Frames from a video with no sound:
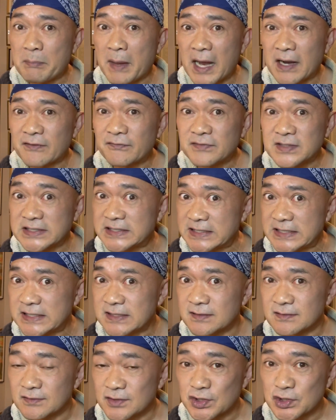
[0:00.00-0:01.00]
back
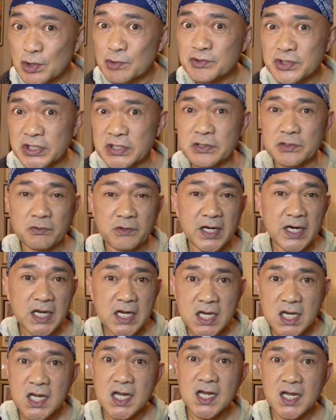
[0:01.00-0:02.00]
Fadil. Don't you
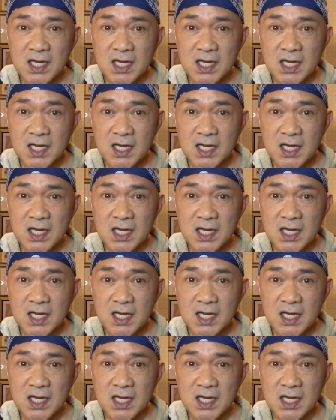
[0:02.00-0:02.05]
agree?